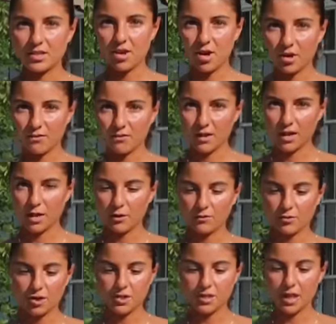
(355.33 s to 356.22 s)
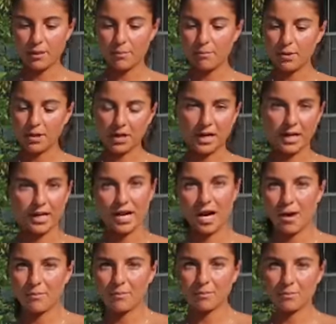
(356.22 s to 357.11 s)
TikTok video of just like putting it
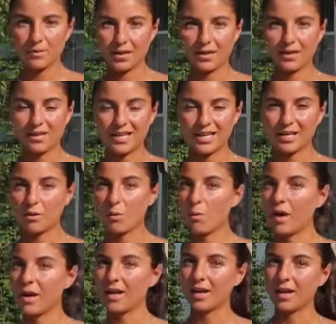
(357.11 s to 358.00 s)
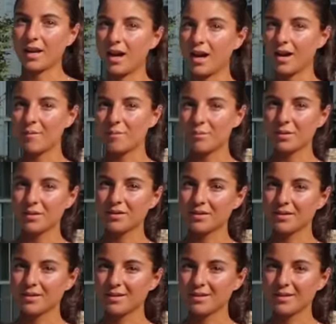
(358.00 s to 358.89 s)
up and being like waking up,
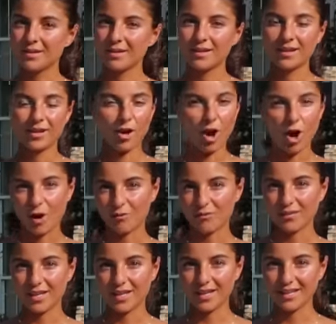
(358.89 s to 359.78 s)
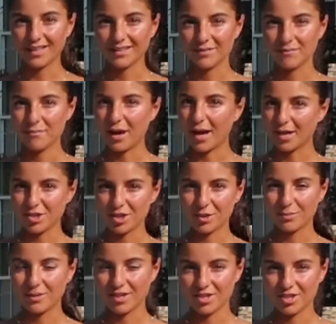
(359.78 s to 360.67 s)
coffee,
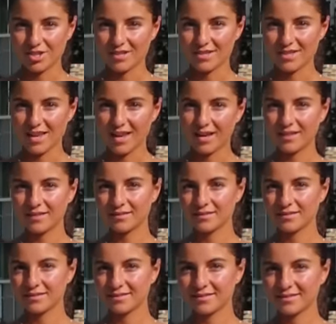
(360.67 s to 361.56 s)
matching PJ set.